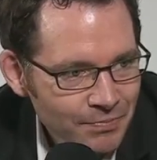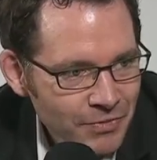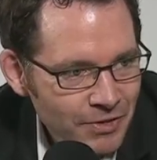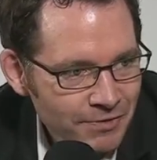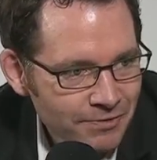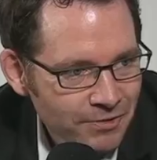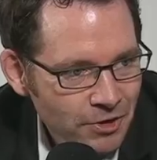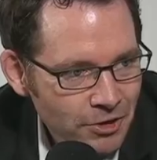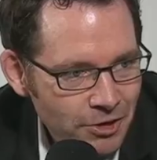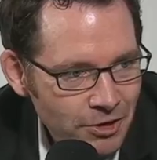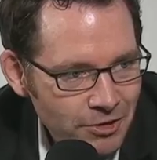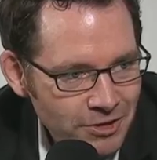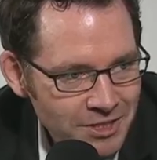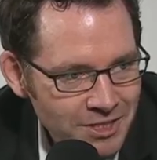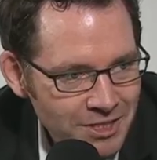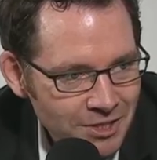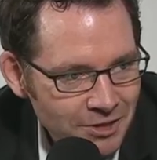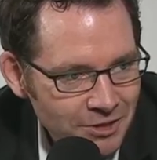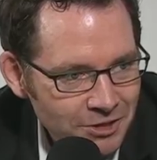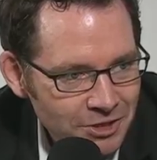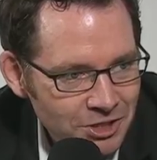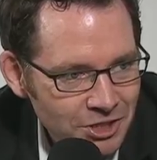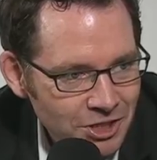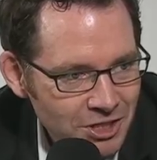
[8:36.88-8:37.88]
photos that
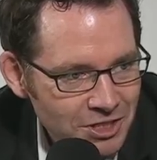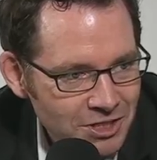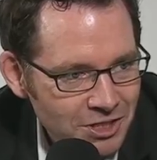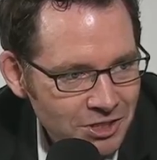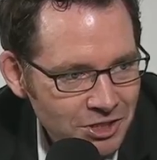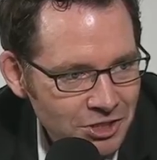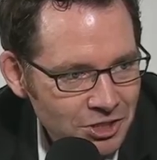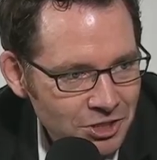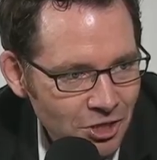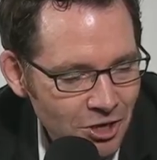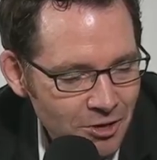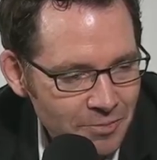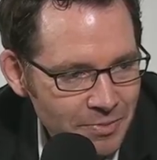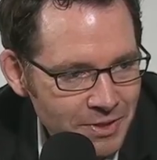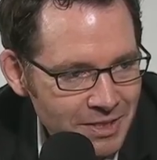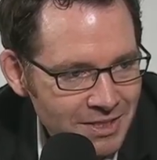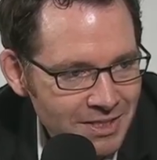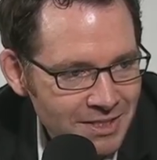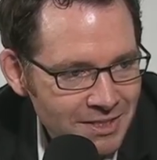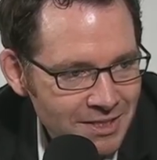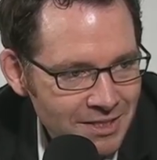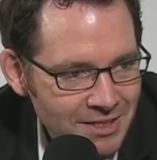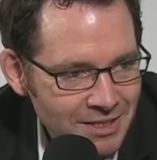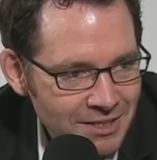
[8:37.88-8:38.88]
are just as sharp
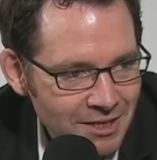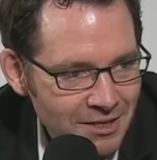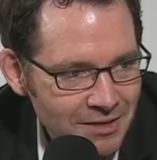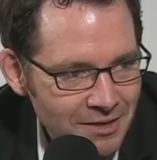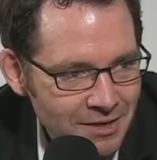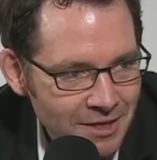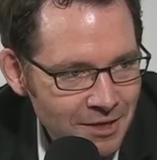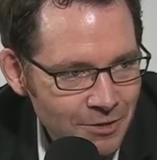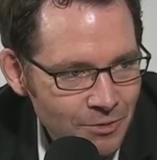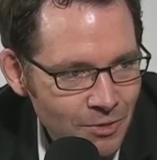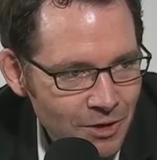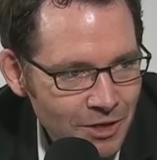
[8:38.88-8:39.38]
as on day one.